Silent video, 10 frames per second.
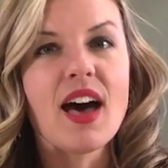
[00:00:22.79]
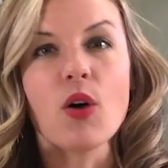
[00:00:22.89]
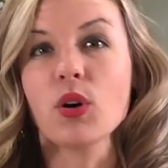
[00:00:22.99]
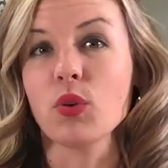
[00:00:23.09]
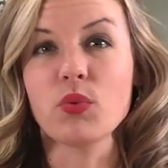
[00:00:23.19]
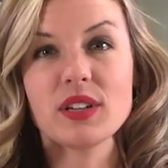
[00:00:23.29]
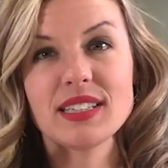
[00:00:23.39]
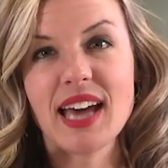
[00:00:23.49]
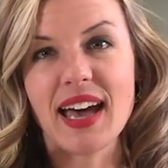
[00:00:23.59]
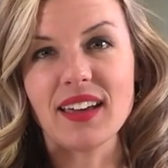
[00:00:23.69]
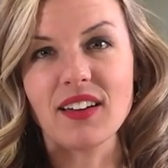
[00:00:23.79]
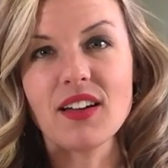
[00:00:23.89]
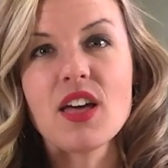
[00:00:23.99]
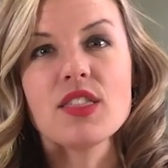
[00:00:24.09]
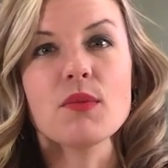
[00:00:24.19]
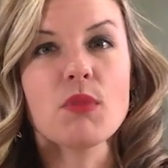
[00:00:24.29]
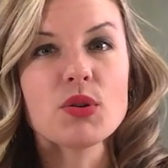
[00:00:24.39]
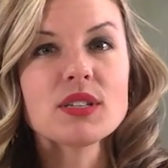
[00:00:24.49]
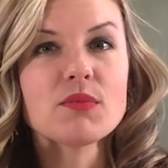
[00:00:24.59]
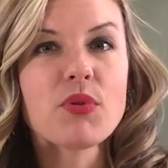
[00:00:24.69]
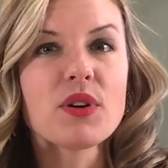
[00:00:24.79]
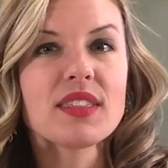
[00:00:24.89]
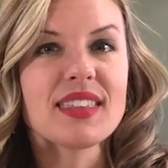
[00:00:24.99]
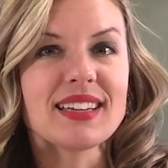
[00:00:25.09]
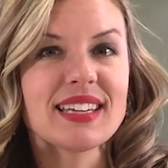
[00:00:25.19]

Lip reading: or a wood tile, the most important thing to